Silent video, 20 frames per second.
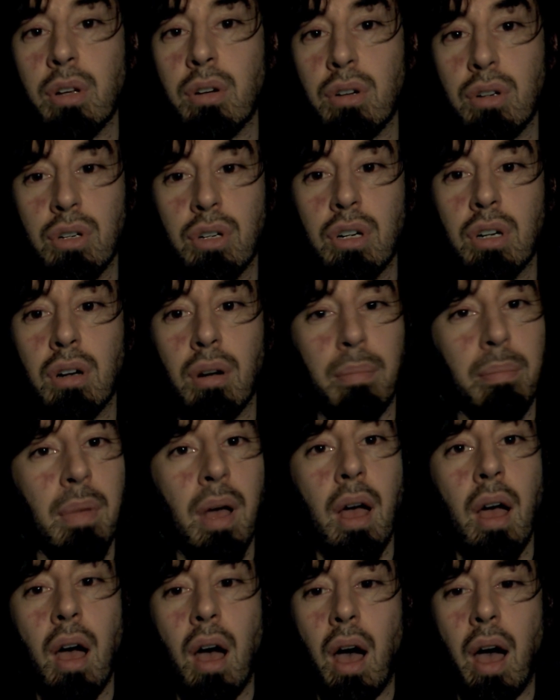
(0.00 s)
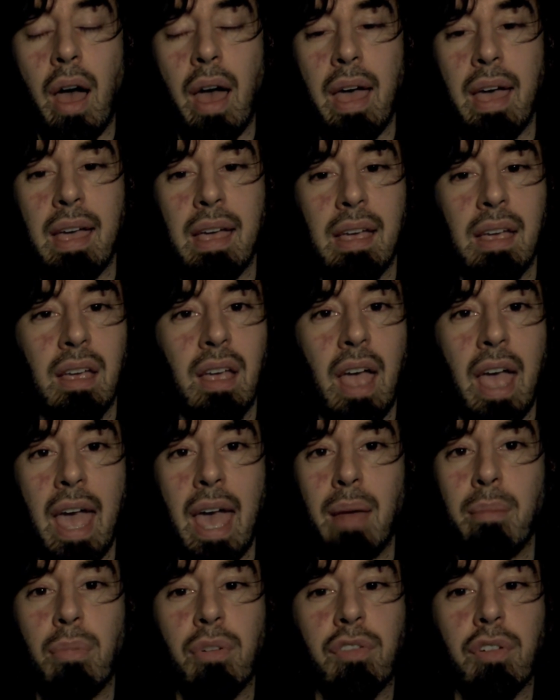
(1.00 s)
literature, a
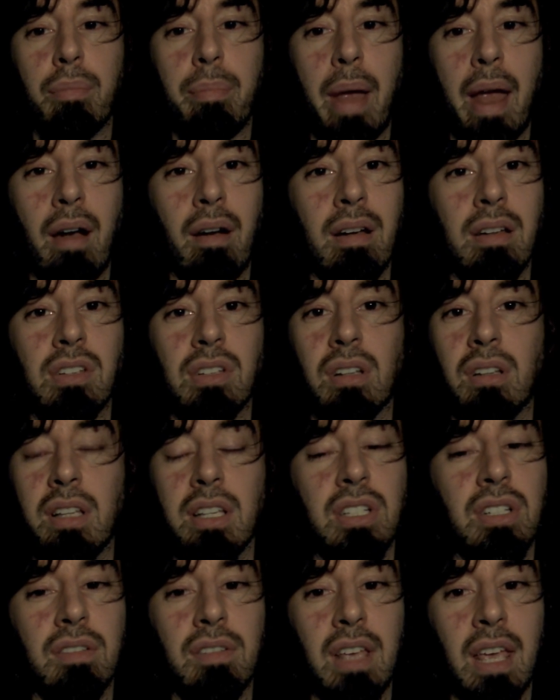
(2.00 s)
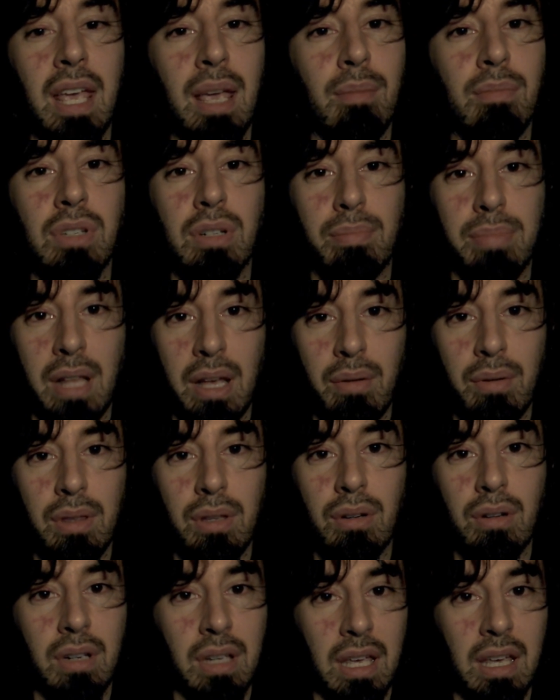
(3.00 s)
handbook for parents, a list of games to play with
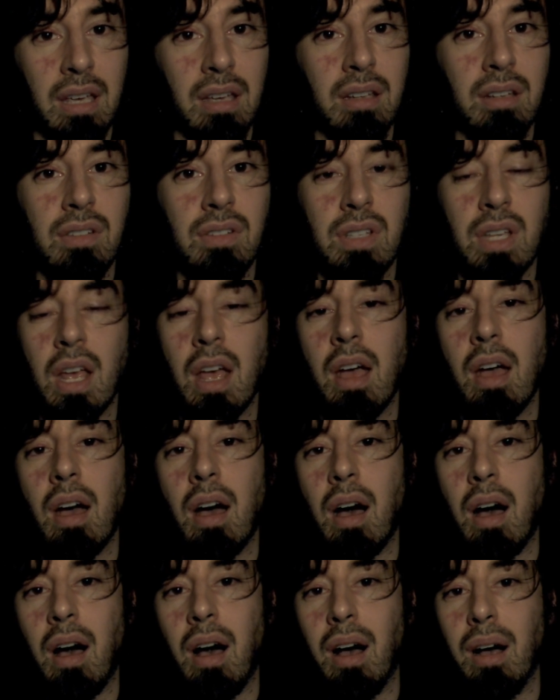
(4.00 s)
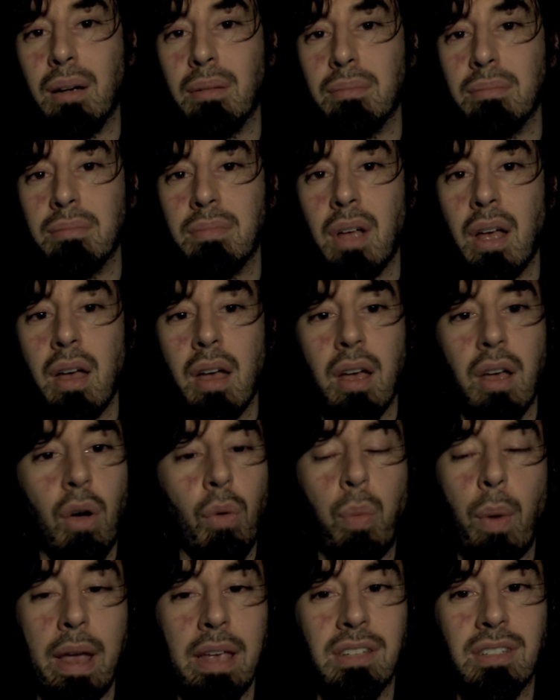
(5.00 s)
your kids, um,
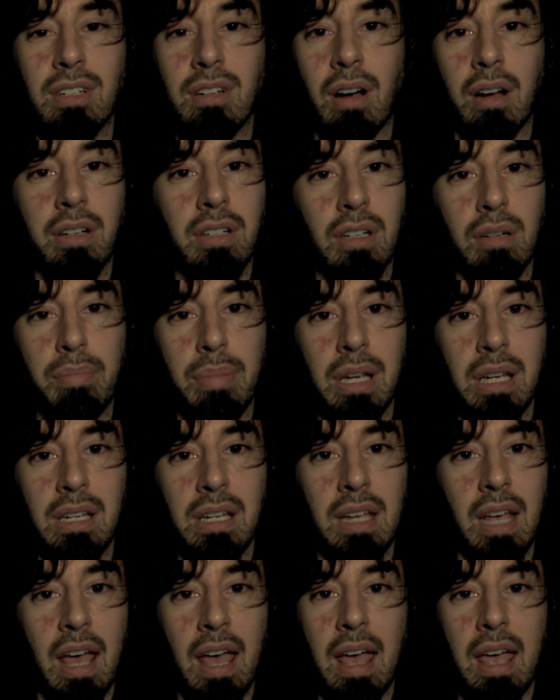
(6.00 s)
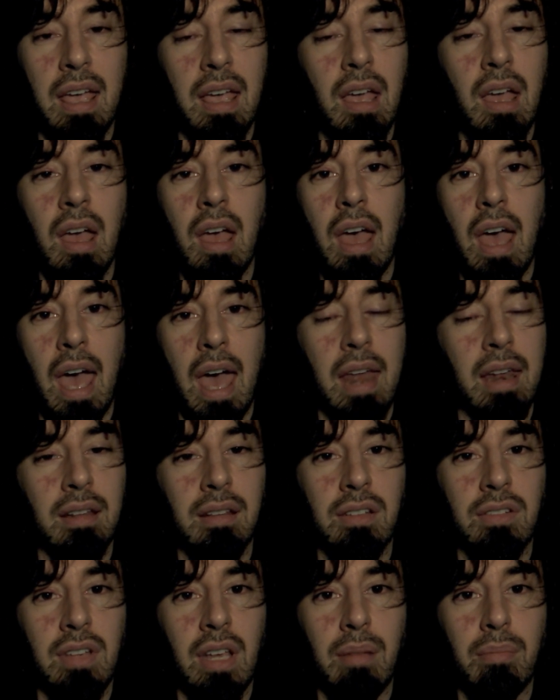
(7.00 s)
ways to talk to your P T A, and at
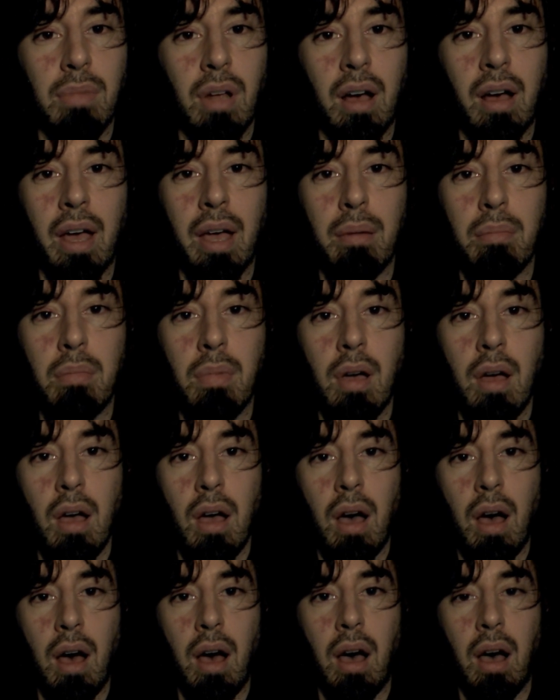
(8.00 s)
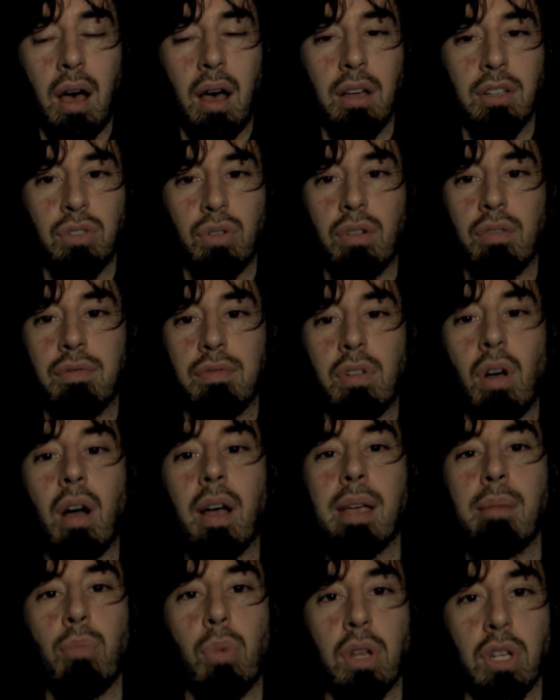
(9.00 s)
the same time, uh, sort of
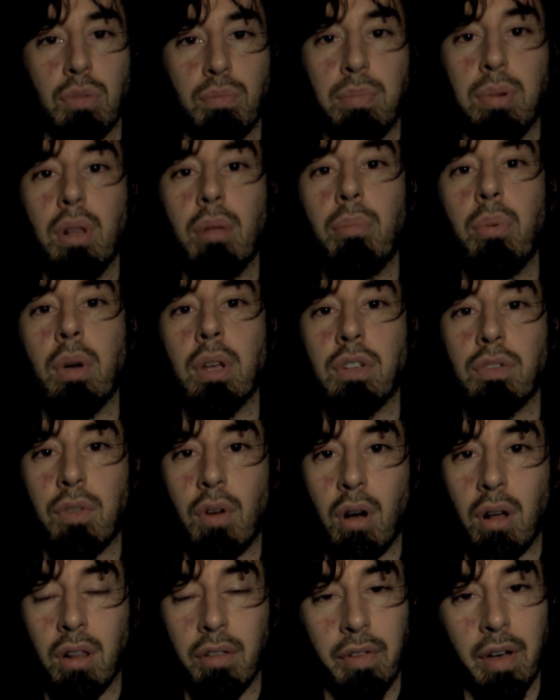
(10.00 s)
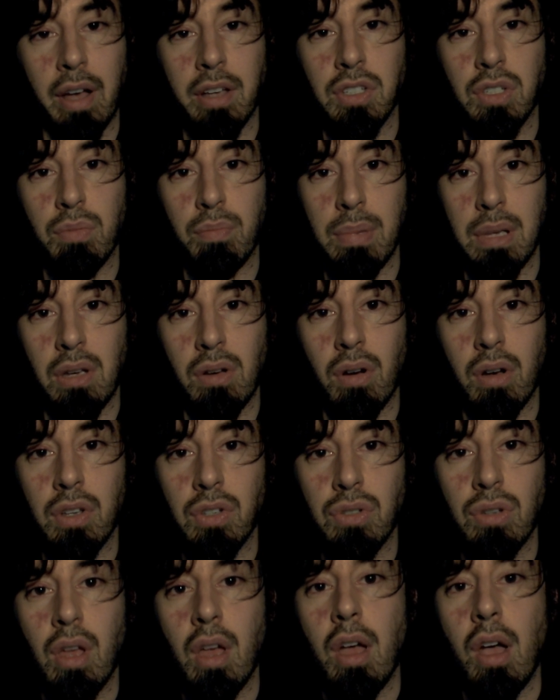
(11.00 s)
talking points, bullet points for all of us,
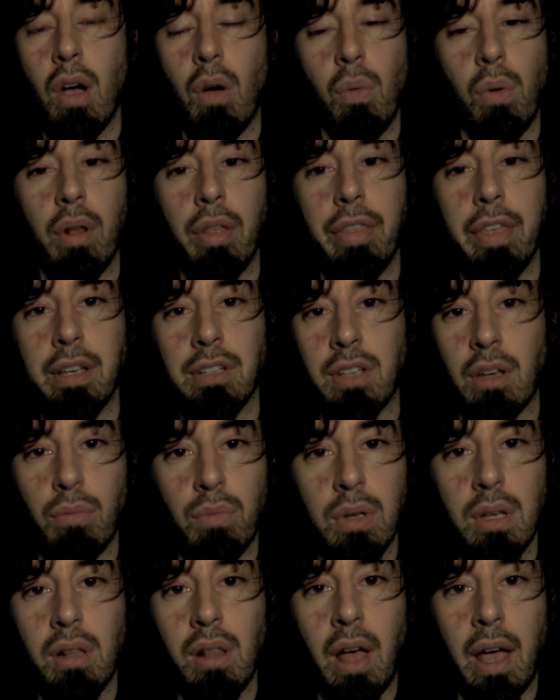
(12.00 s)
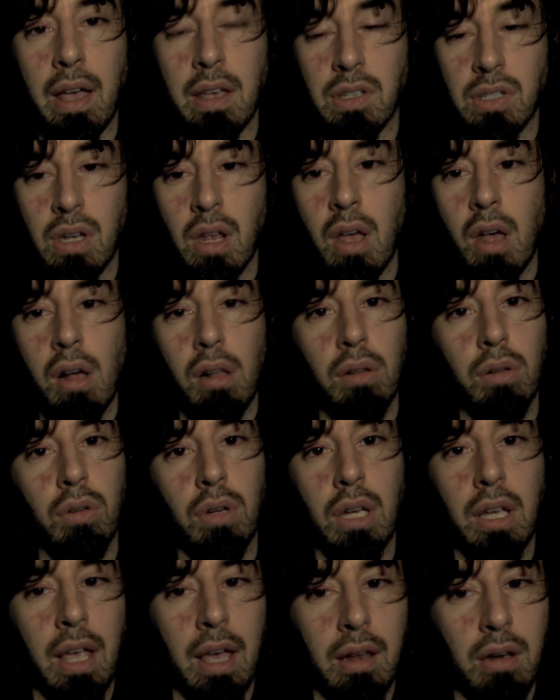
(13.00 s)
because one of the things I realized
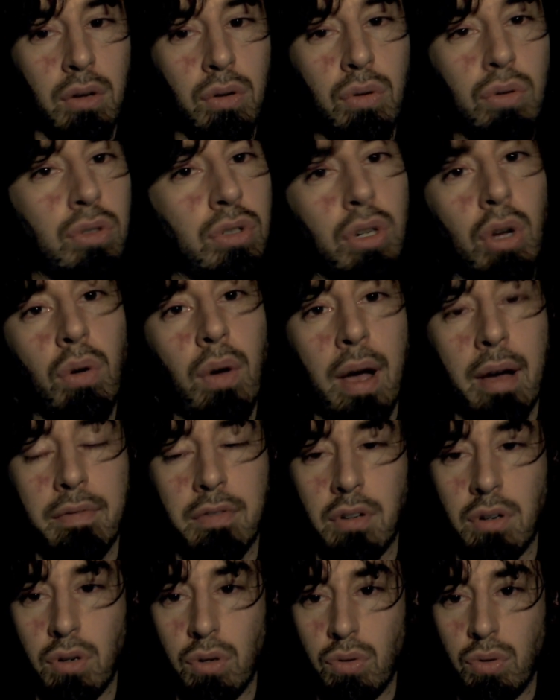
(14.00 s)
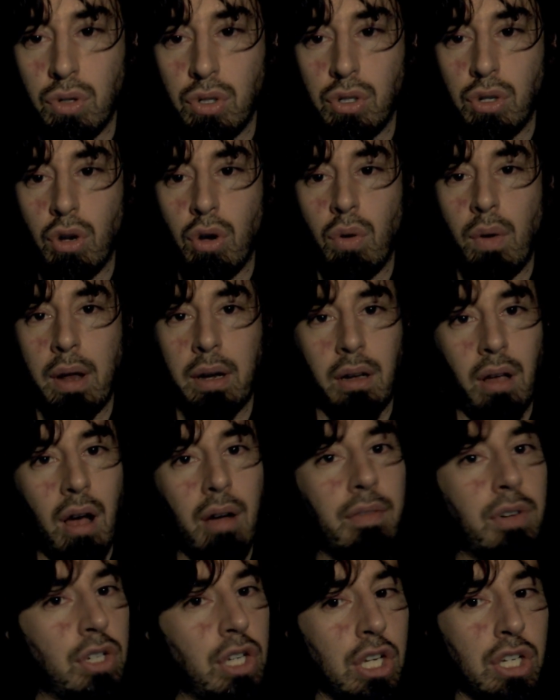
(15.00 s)
looking at news show after news show and
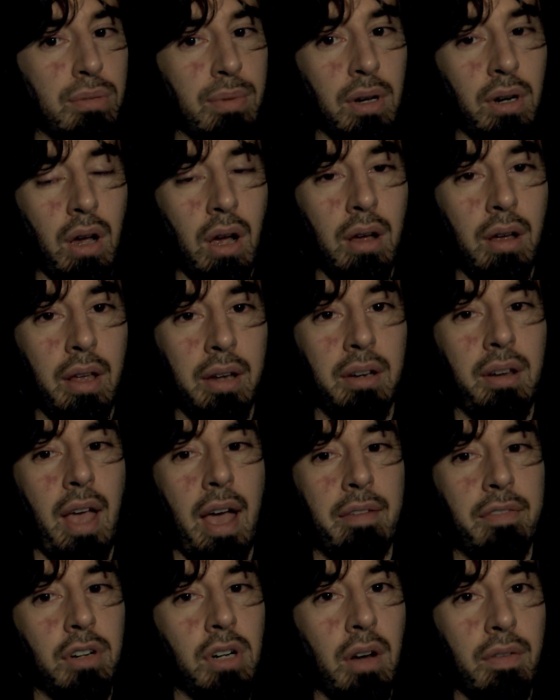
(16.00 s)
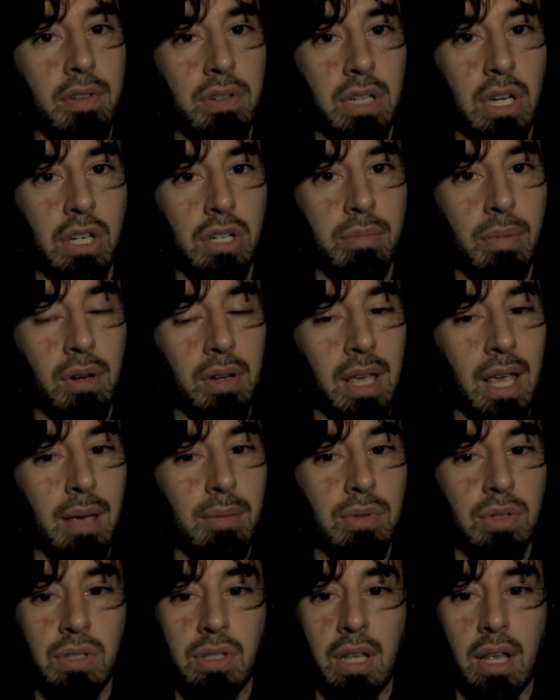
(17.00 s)
conversation about con and after conversation about
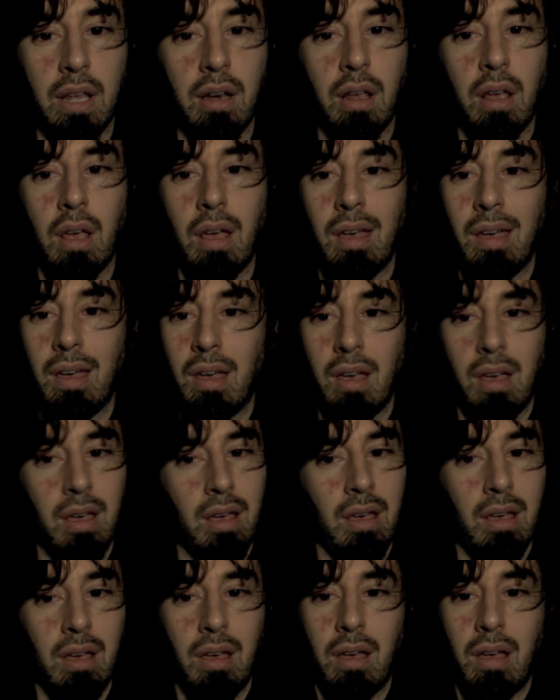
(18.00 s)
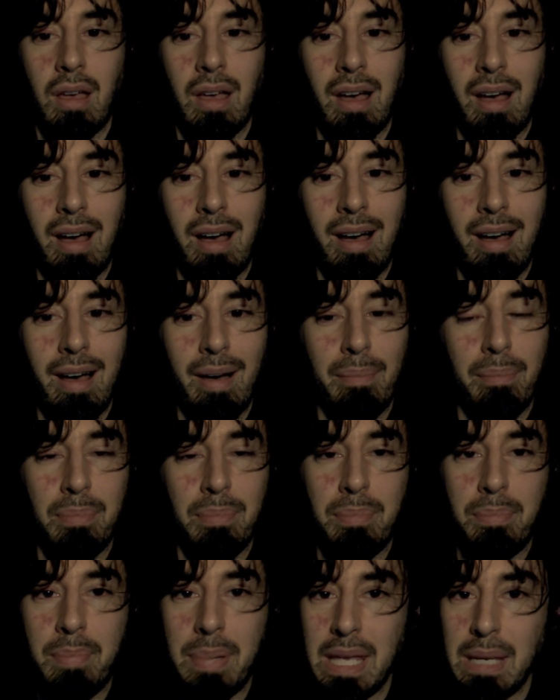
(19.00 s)
games is that uh,
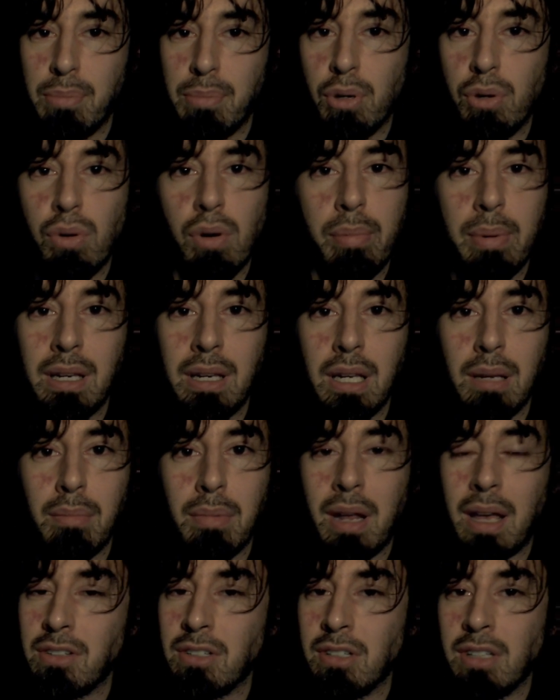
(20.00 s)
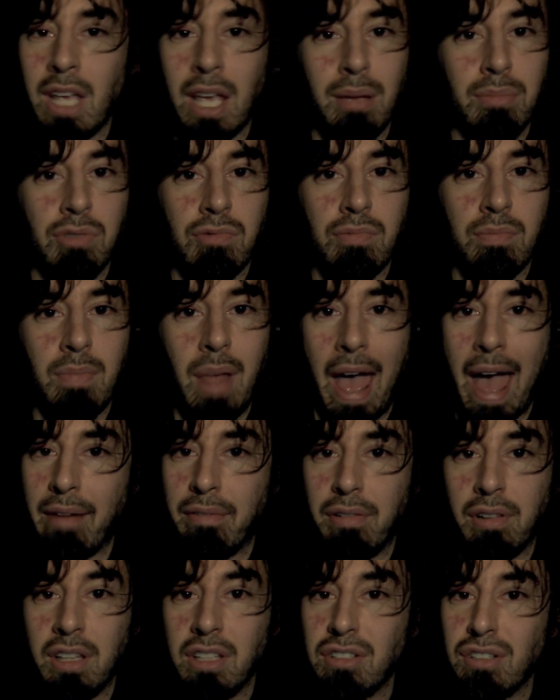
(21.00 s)
people who have been demonizing games have
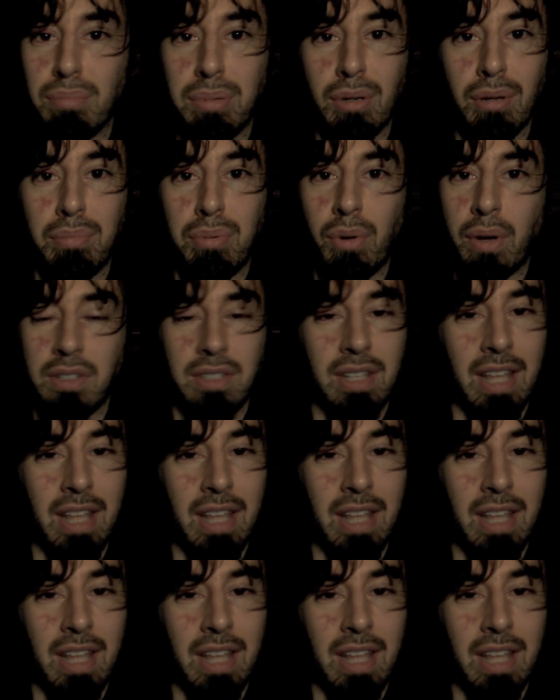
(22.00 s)
a list of bullet points.